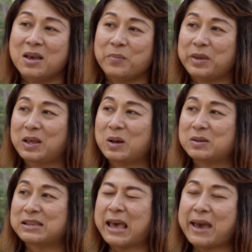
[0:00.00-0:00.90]

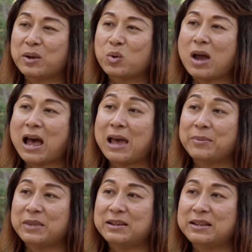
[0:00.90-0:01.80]
because hate
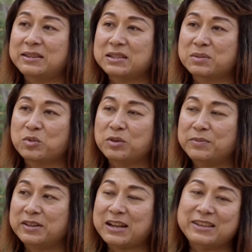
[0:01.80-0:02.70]
crime and
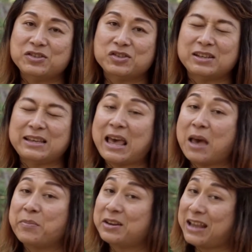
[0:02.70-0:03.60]
discrimination, it
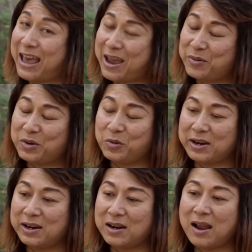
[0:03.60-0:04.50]
happen everywhere.